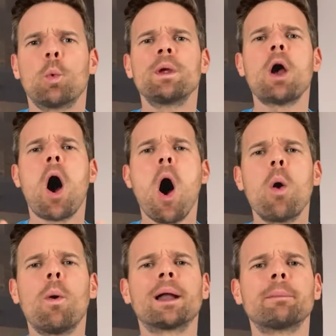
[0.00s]
We
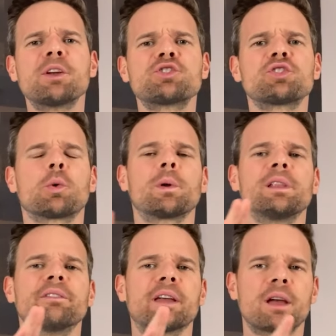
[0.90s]
all want to make sure we're
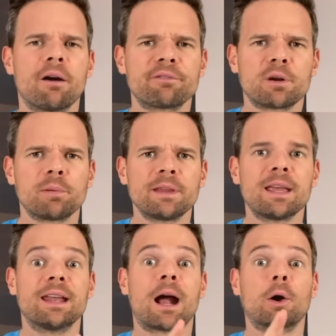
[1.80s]
living
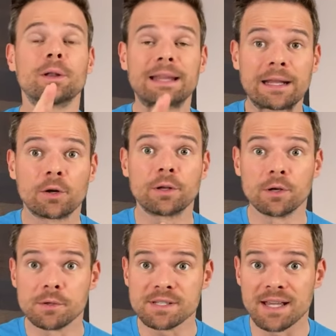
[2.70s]
comfortably in our later
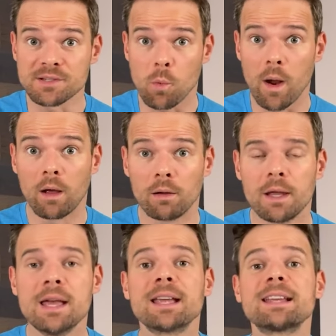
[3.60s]
years as
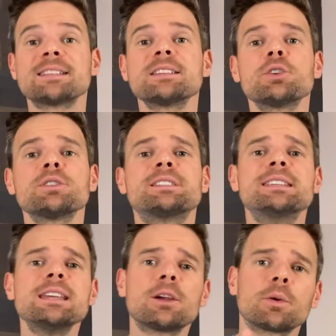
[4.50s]
well. Consider
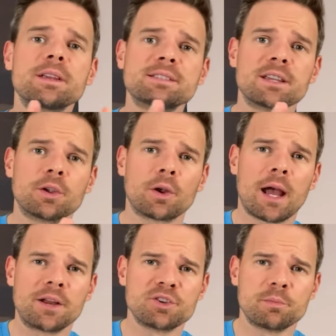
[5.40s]
decreasing your
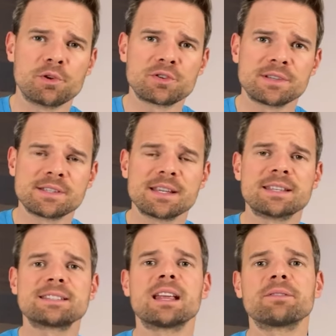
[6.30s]
contributions
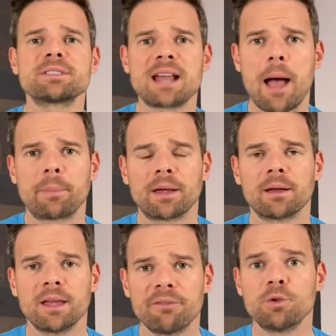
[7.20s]
instead of stopping
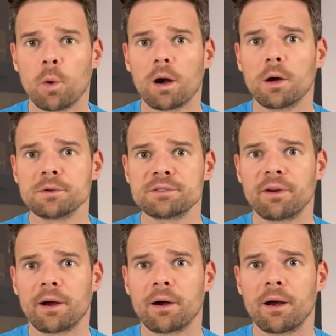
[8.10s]
if you are Coast Fire.